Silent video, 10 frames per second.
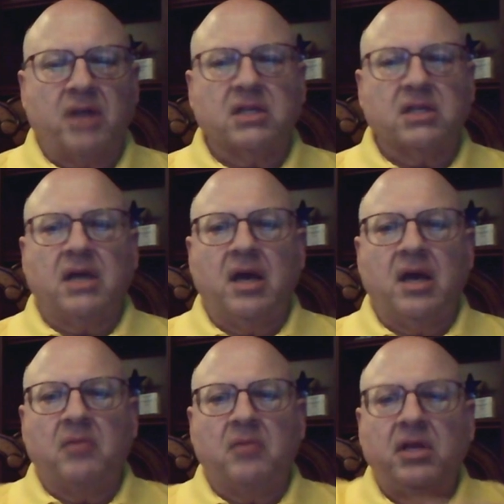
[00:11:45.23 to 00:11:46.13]
I am
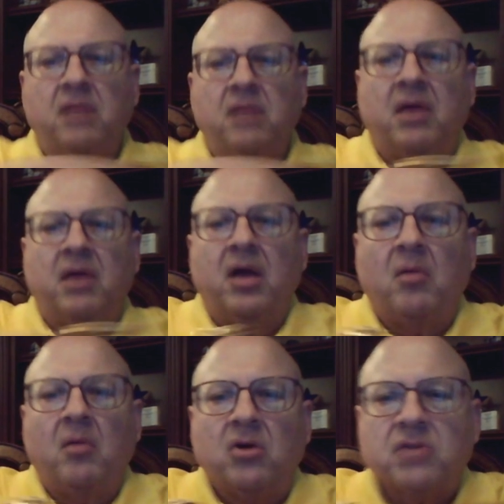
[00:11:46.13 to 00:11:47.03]
leaning my
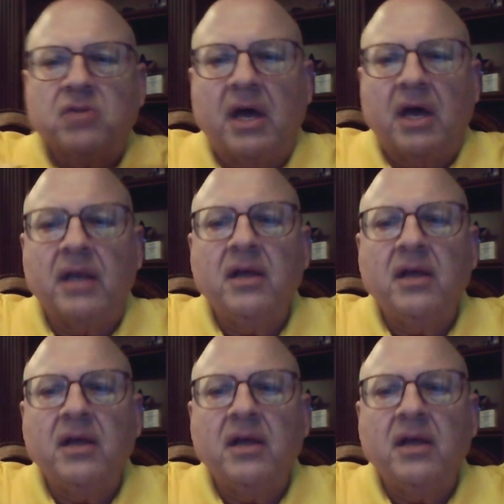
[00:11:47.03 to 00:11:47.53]
elbows on